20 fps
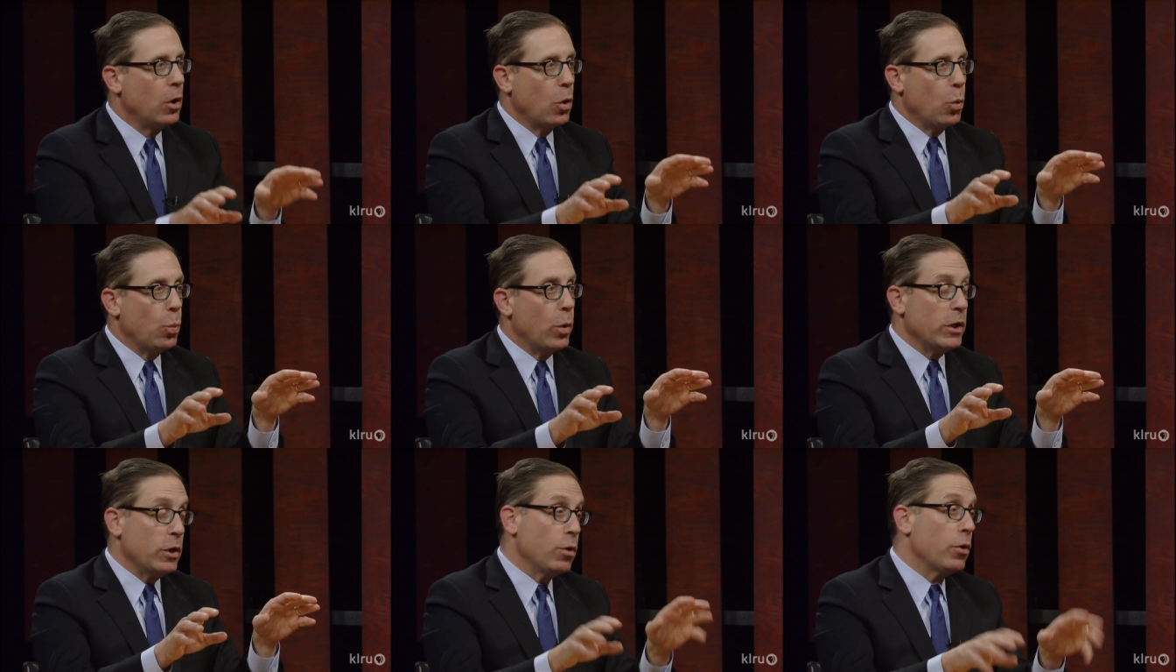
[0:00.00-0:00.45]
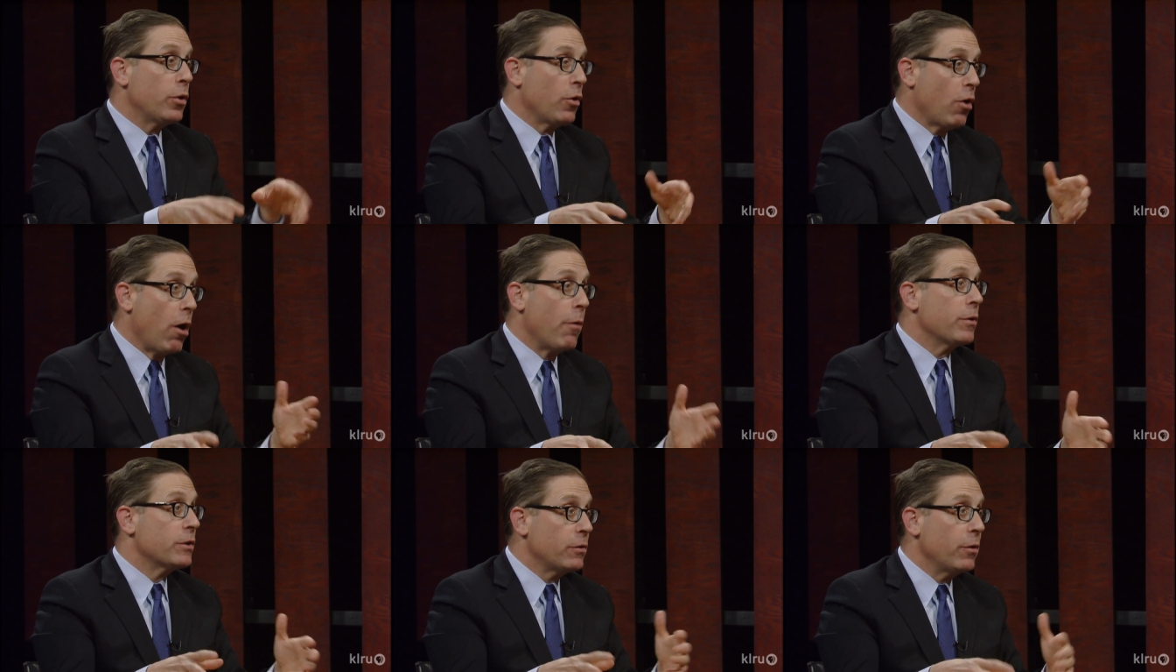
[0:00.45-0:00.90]
what you
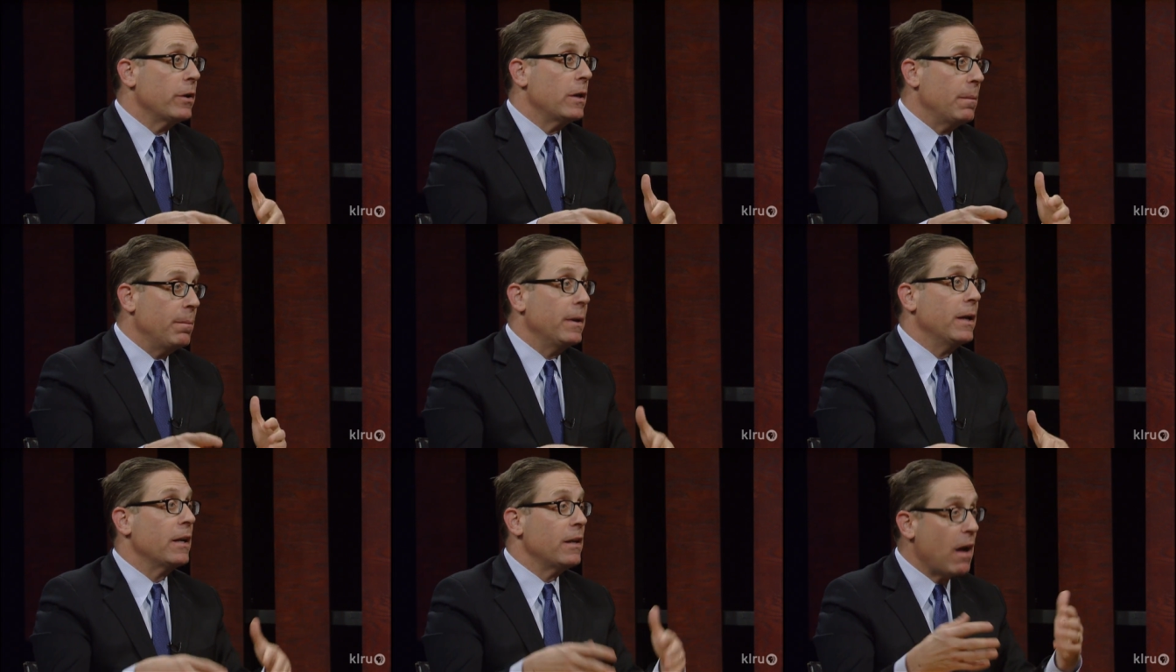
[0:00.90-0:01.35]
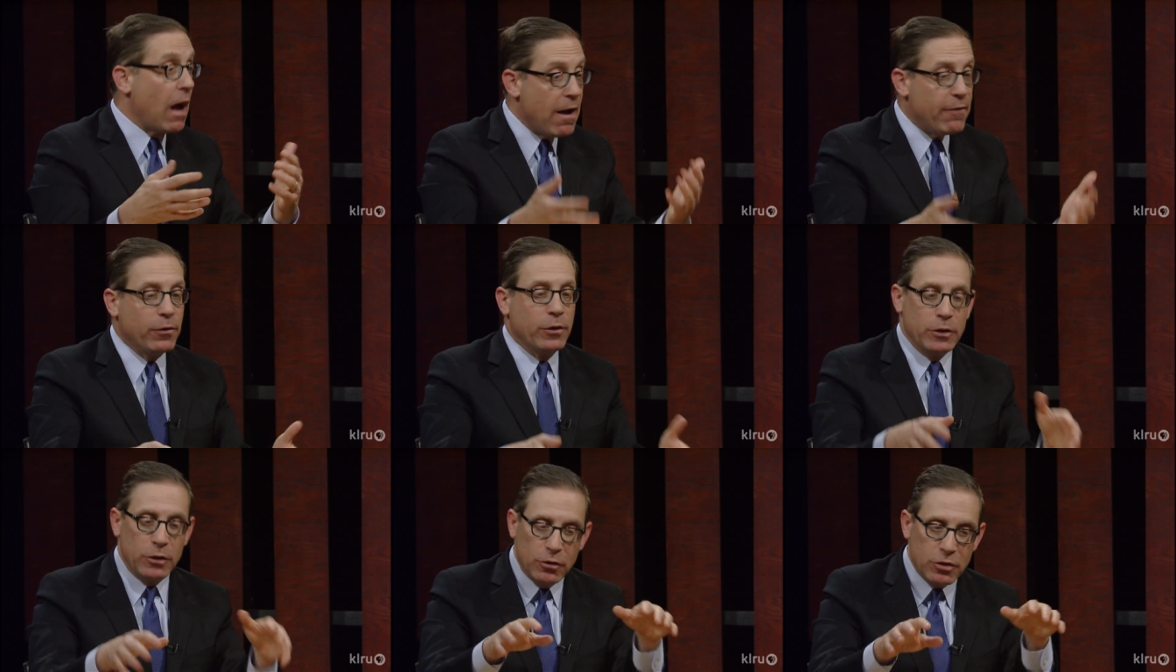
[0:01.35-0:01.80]
thought was going yeah. to be a
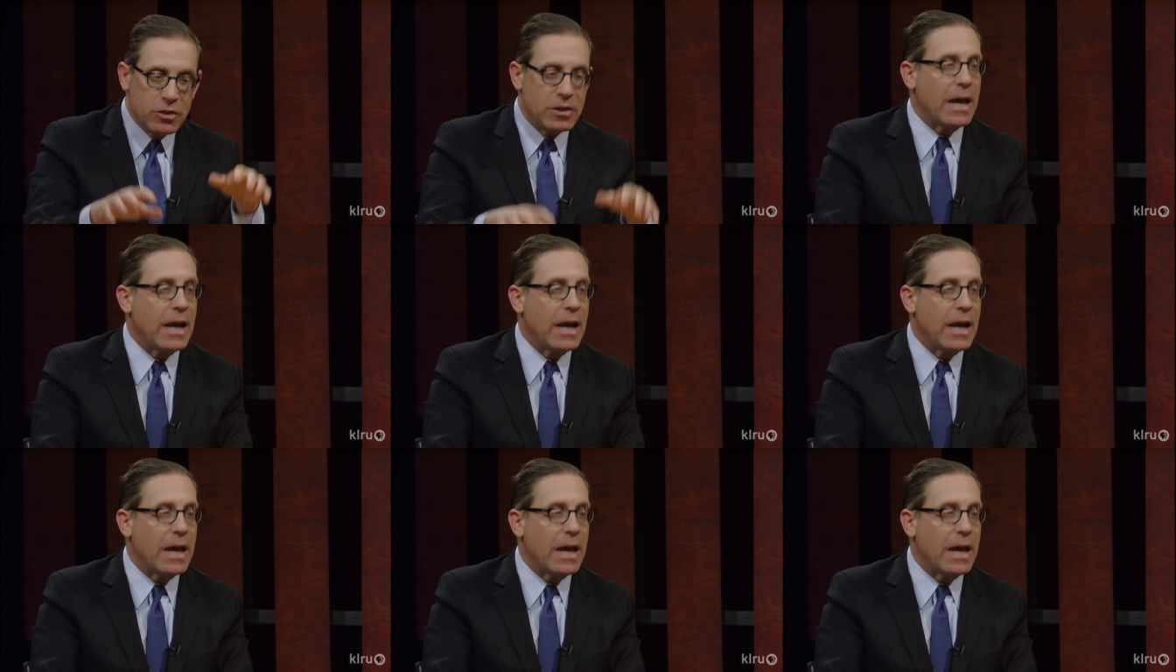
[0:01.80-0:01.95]
novel. You yeah.